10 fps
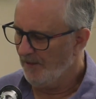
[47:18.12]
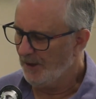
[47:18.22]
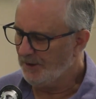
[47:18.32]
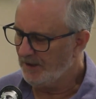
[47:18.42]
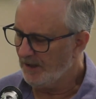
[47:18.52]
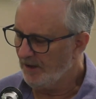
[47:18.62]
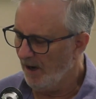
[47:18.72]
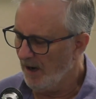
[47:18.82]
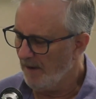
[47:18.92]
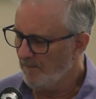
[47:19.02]
This is a
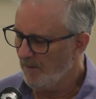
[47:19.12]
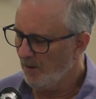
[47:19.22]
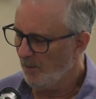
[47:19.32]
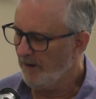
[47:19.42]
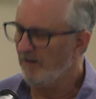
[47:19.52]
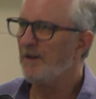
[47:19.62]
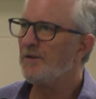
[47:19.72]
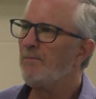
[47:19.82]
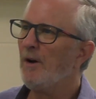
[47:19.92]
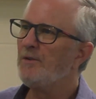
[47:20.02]
time where it
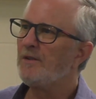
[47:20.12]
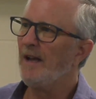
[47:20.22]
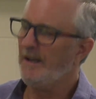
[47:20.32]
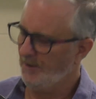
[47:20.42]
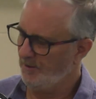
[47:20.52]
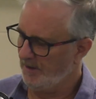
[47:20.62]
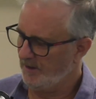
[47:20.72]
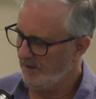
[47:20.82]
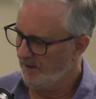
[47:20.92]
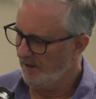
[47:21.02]
is most
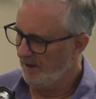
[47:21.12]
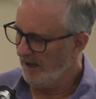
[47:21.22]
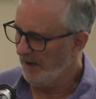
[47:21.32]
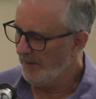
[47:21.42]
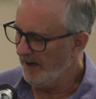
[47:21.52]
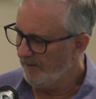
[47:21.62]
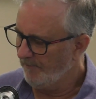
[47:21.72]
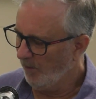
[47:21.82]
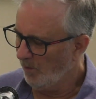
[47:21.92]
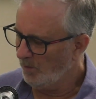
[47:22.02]
dangerous and where
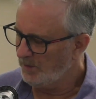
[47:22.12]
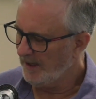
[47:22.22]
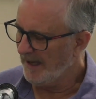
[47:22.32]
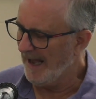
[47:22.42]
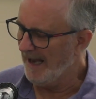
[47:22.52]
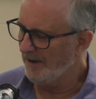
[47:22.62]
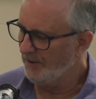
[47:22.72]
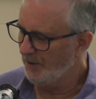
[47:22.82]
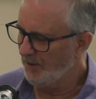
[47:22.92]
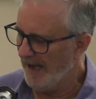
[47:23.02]
falls can
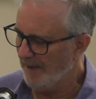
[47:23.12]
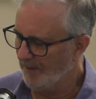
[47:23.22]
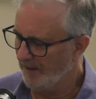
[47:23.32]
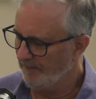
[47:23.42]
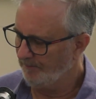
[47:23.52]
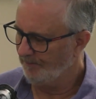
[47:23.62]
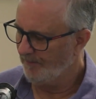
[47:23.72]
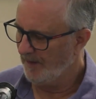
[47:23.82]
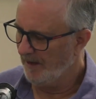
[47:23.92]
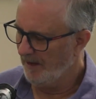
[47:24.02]
and do happen.
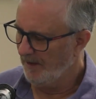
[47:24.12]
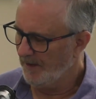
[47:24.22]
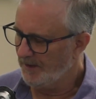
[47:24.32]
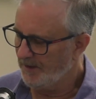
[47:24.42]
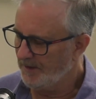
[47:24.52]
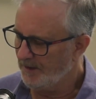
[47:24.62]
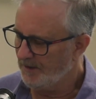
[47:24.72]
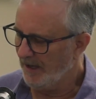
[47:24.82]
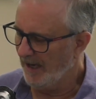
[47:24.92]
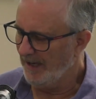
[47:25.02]
This is the
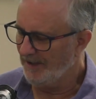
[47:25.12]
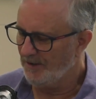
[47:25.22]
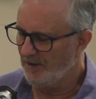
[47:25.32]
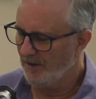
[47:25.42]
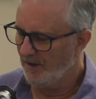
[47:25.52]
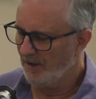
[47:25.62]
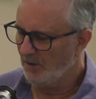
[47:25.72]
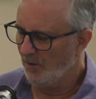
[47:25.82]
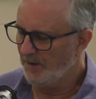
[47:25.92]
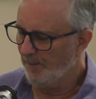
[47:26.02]
stage
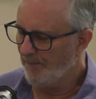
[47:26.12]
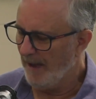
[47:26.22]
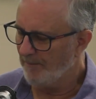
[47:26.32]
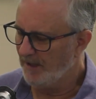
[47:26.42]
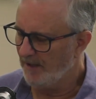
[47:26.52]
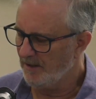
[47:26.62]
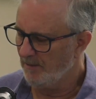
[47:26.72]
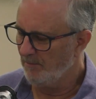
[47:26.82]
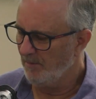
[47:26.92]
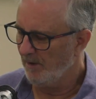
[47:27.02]
called the
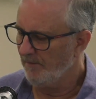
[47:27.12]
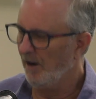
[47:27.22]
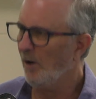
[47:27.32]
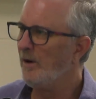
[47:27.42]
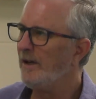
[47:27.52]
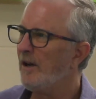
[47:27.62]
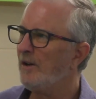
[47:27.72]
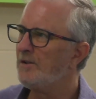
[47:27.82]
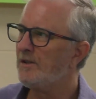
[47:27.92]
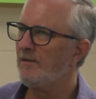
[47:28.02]
baptism of the Holy
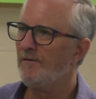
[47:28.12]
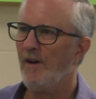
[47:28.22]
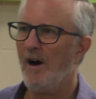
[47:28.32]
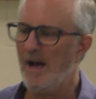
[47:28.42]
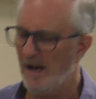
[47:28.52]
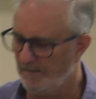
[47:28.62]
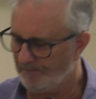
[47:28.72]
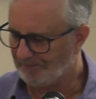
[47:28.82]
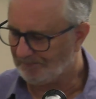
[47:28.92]
Ghost in fire.